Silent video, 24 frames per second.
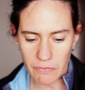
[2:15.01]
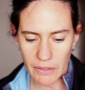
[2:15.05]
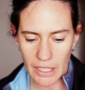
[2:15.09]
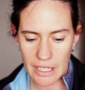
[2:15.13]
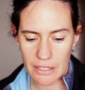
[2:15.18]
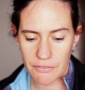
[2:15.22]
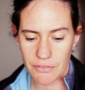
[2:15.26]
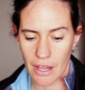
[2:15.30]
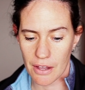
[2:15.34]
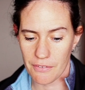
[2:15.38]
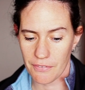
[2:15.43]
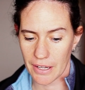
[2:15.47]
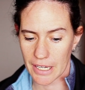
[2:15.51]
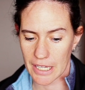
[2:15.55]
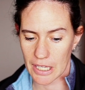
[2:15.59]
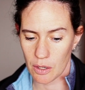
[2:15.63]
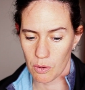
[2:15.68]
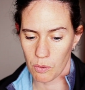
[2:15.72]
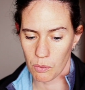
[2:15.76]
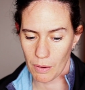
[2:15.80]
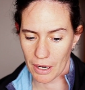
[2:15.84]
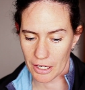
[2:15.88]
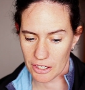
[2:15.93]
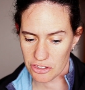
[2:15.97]
If you have any
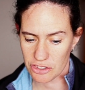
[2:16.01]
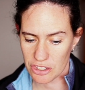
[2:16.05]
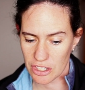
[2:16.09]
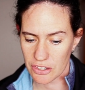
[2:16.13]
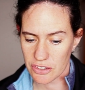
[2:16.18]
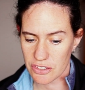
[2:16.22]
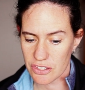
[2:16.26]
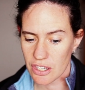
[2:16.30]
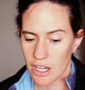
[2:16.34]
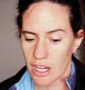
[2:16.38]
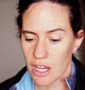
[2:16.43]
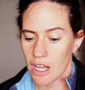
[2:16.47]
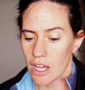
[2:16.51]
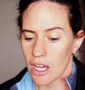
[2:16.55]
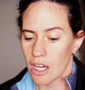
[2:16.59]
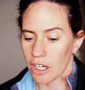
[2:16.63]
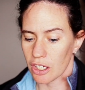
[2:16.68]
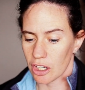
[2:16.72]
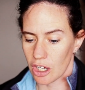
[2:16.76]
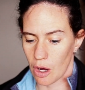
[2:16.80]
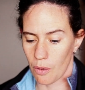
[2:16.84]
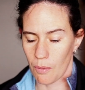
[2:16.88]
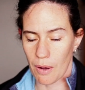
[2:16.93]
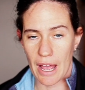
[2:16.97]
questions,
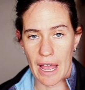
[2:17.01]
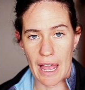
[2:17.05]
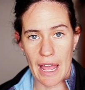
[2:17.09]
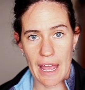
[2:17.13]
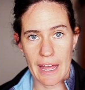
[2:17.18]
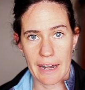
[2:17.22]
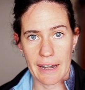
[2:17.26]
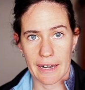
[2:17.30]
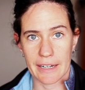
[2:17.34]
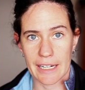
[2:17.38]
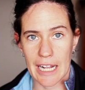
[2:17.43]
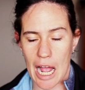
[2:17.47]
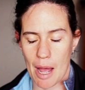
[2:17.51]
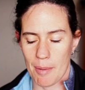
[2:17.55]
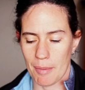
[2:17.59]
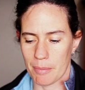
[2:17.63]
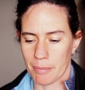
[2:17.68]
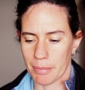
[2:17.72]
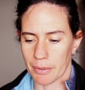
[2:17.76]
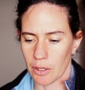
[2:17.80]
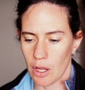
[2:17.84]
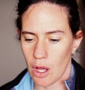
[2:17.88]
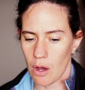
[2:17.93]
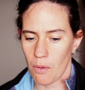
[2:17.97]
go ahead and
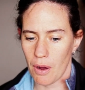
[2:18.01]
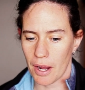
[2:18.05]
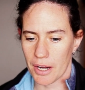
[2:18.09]
comment below.